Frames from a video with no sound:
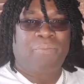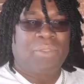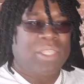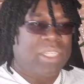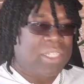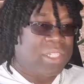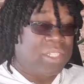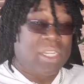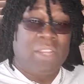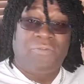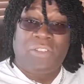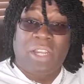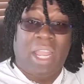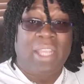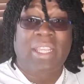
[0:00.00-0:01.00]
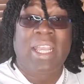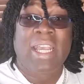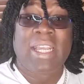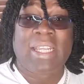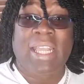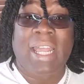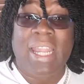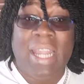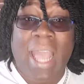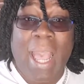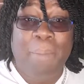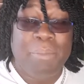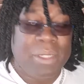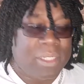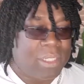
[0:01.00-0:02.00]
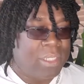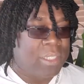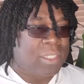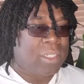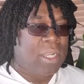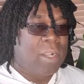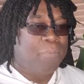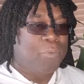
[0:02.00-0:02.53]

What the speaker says: these, if you like, calamities,